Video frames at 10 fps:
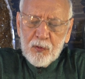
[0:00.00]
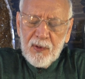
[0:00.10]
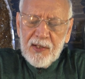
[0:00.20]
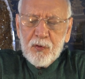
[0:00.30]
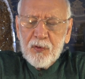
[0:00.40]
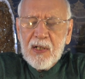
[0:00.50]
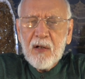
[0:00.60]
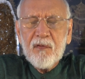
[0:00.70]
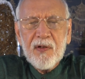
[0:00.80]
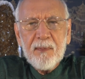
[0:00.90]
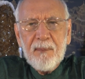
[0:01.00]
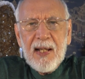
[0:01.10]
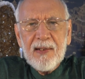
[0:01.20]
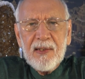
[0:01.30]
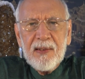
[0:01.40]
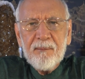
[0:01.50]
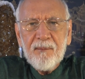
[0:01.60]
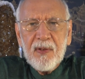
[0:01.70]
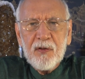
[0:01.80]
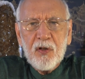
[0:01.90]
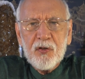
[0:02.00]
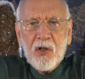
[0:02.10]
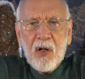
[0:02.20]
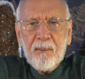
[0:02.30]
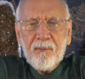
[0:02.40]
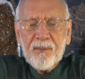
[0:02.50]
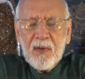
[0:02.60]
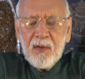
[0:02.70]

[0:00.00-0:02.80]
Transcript: to let you down very badly in your job.